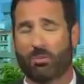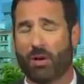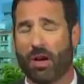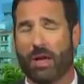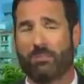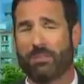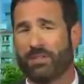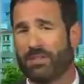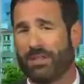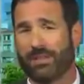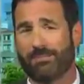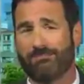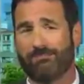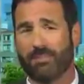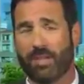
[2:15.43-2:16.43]
perhaps
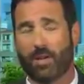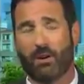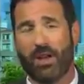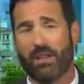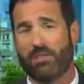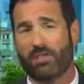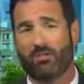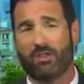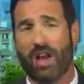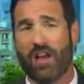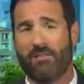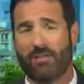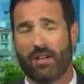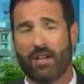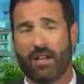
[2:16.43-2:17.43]
heavy
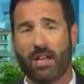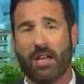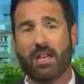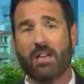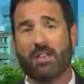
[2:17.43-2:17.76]
traffic.